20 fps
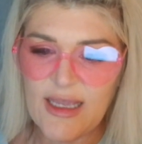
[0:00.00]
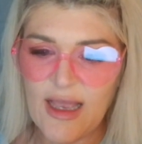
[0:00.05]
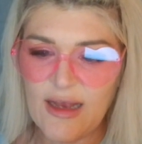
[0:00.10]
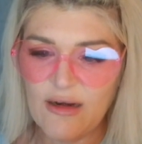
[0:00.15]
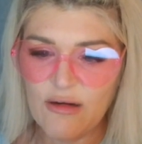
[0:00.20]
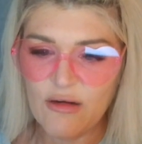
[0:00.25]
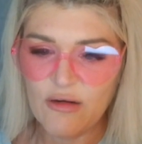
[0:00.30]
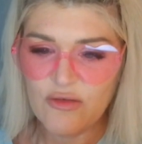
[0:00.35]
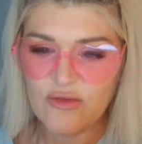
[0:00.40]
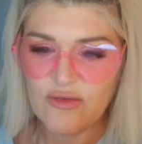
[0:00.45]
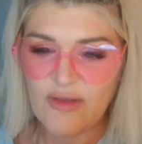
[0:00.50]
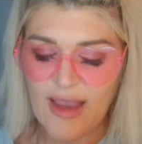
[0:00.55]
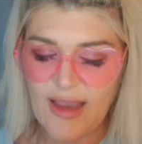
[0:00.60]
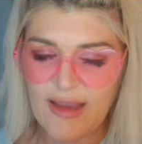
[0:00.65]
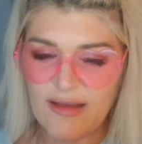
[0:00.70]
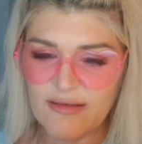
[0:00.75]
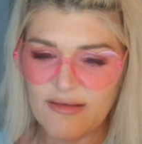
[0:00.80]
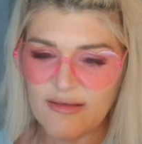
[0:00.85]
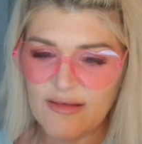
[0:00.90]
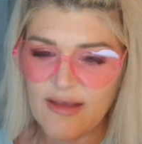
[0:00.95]
and her
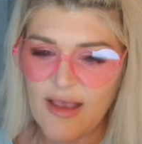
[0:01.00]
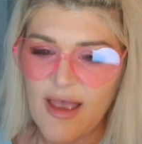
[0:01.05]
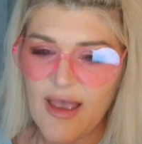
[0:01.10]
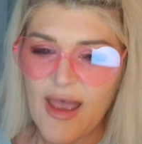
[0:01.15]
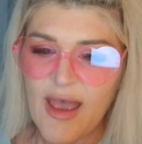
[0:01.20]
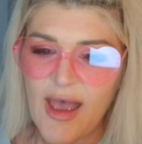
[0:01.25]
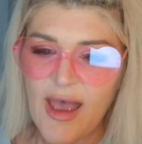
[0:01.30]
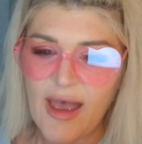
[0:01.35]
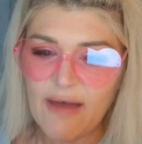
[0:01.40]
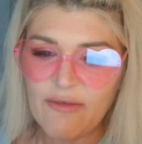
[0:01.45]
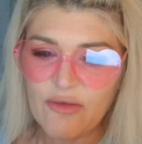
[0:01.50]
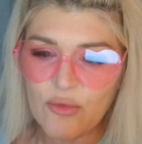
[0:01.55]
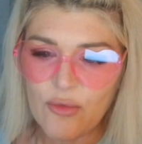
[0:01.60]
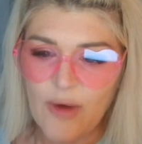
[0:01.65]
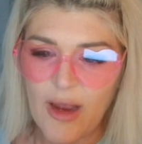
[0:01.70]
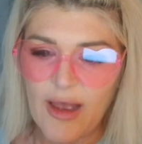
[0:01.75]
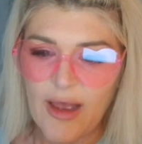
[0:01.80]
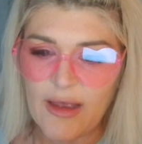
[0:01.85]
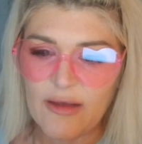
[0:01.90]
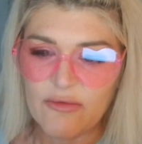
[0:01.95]
saints have
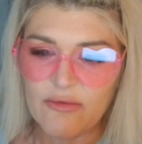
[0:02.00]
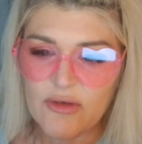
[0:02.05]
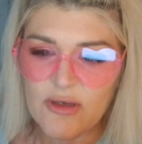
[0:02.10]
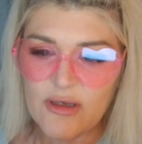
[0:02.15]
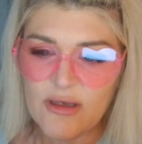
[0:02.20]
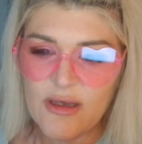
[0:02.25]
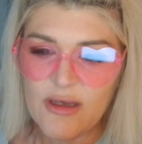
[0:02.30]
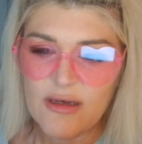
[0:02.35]
arrived,